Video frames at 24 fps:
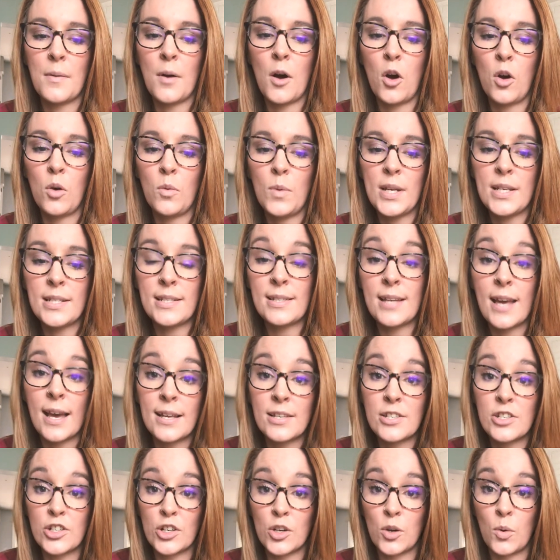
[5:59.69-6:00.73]
Always
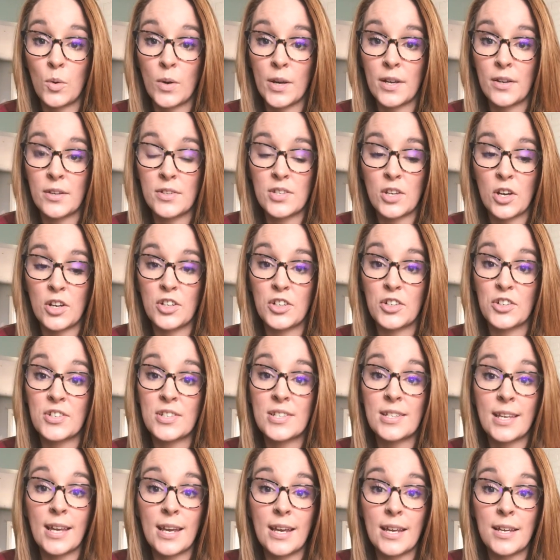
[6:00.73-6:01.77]
test your oils on your
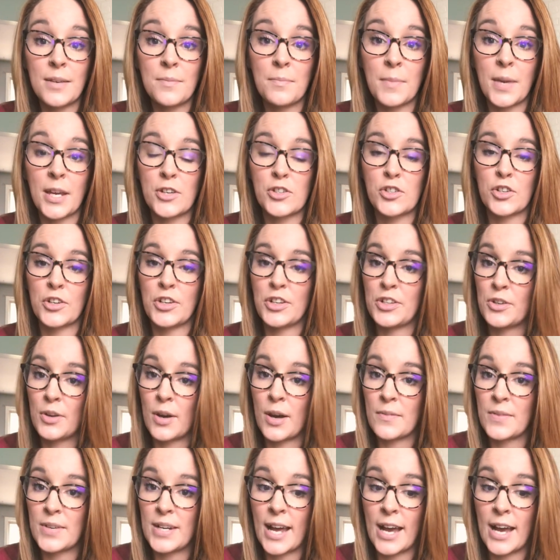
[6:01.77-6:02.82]
skin, make sure you don't have an